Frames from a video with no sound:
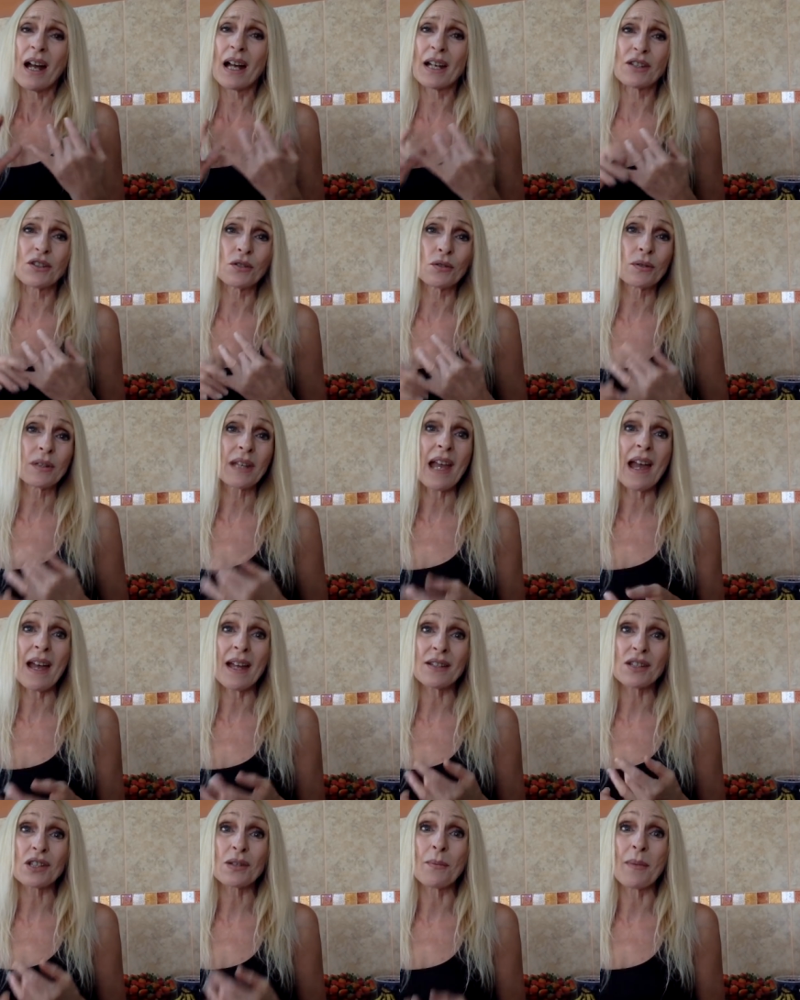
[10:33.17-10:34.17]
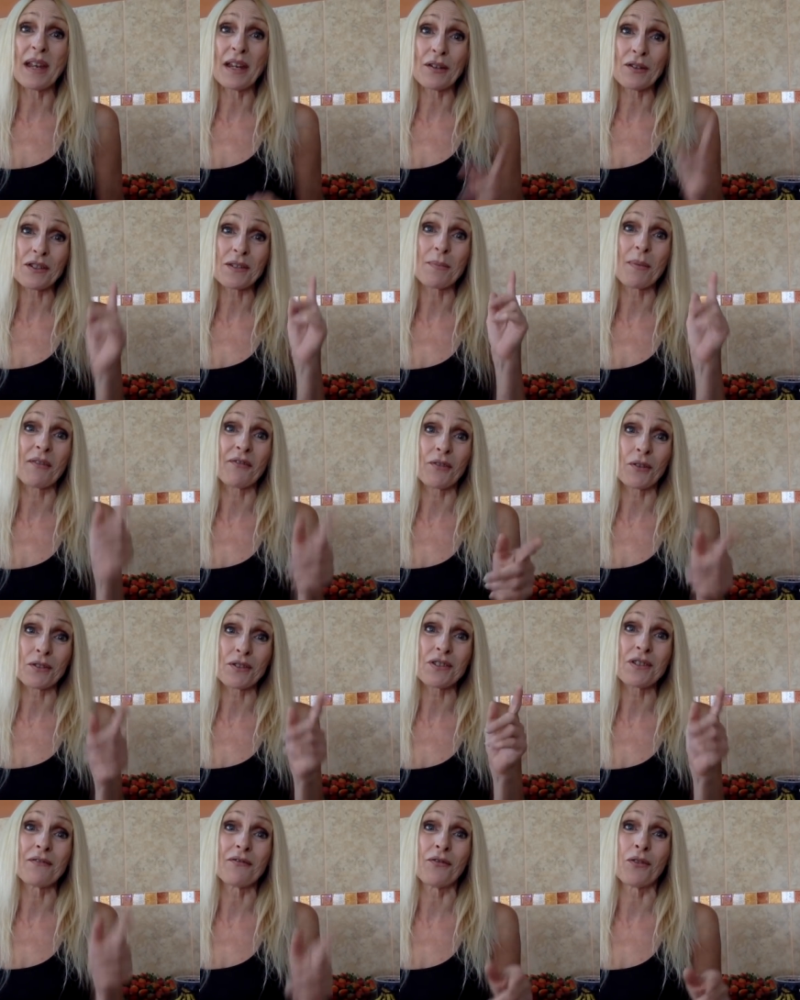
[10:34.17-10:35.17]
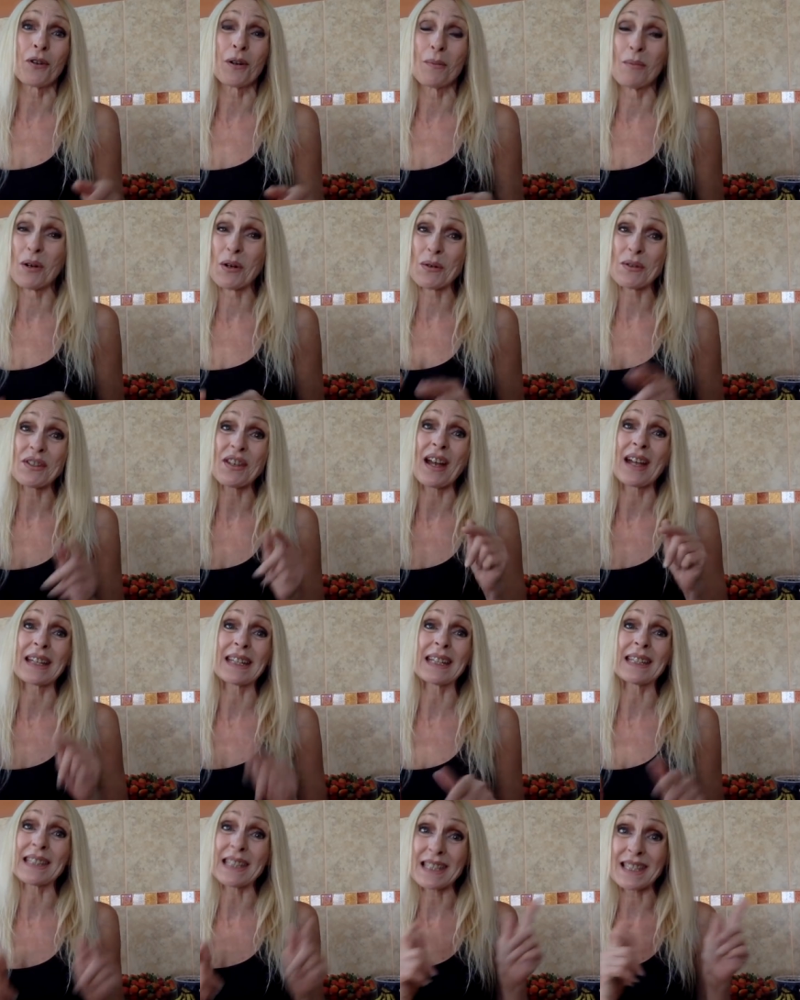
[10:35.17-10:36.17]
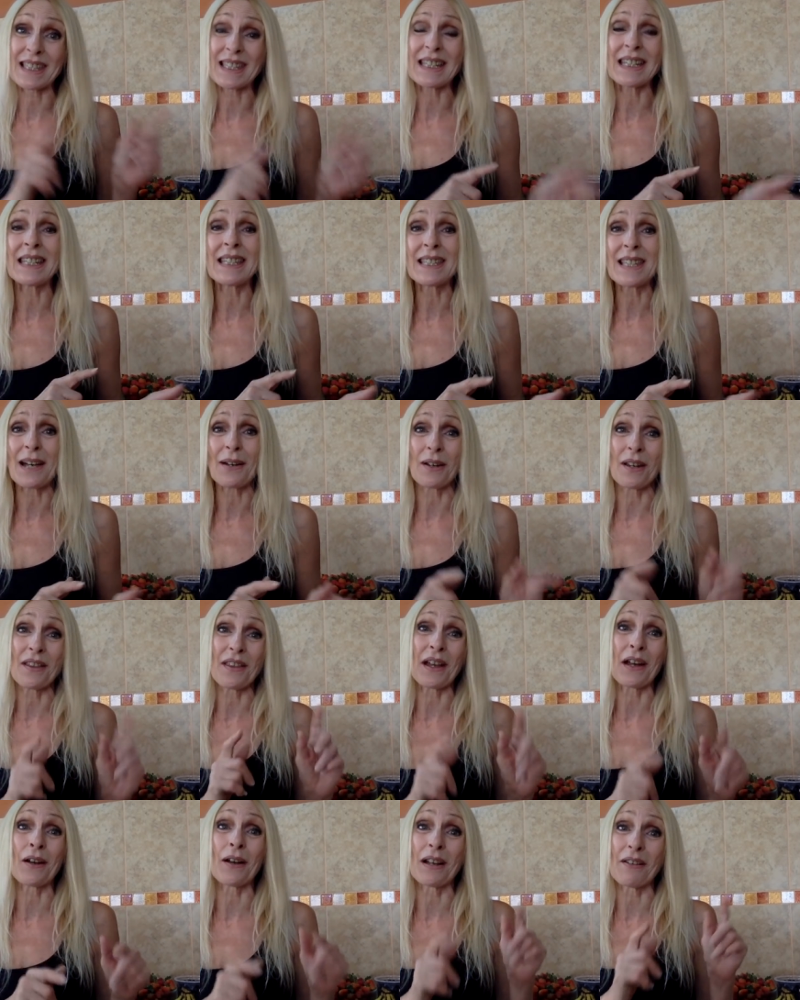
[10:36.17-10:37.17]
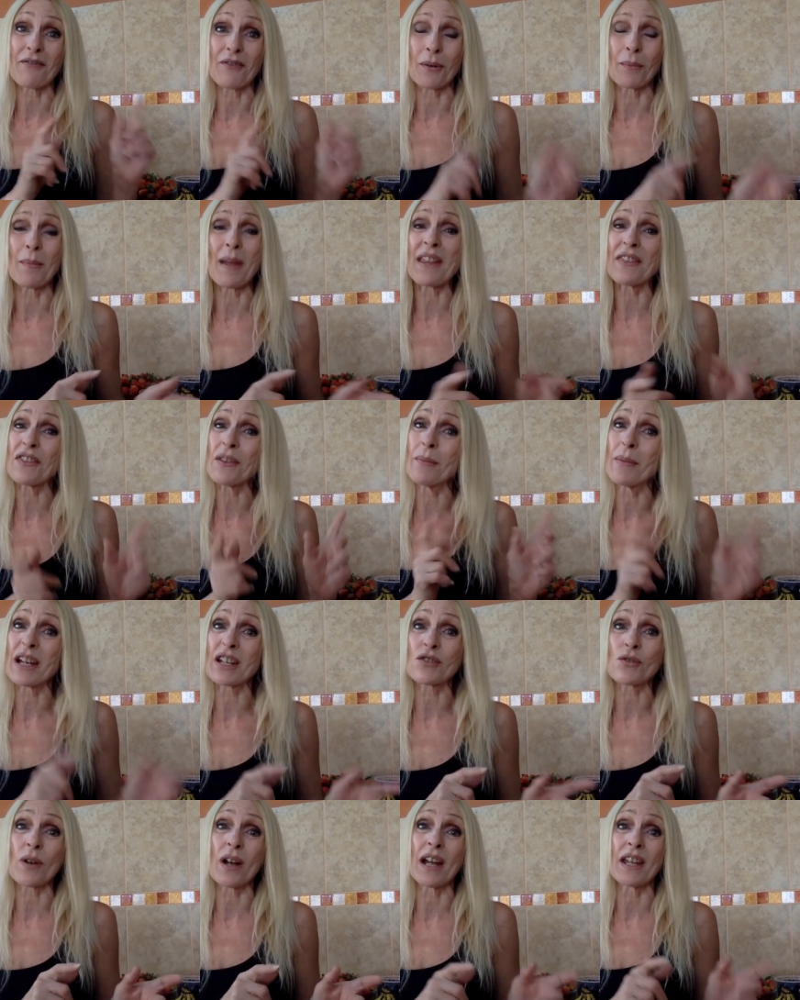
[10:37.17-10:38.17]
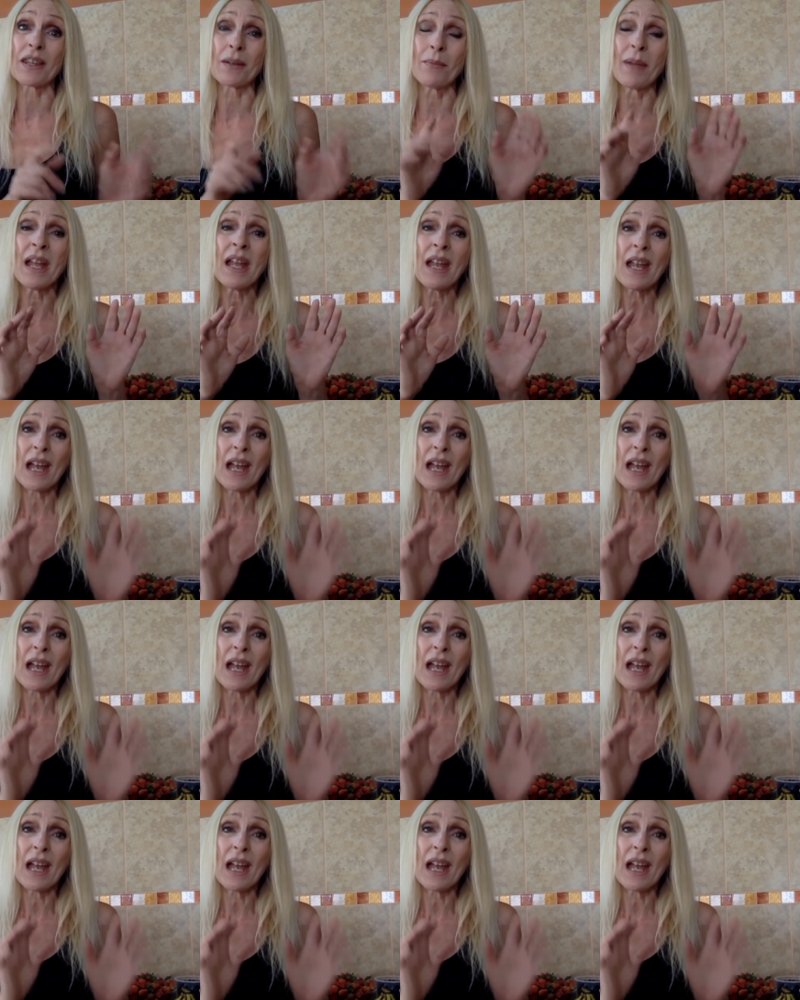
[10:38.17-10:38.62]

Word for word: I do canned tomatoes, but first and foremost, I get the seeds out of there, I ferment them, I dry them,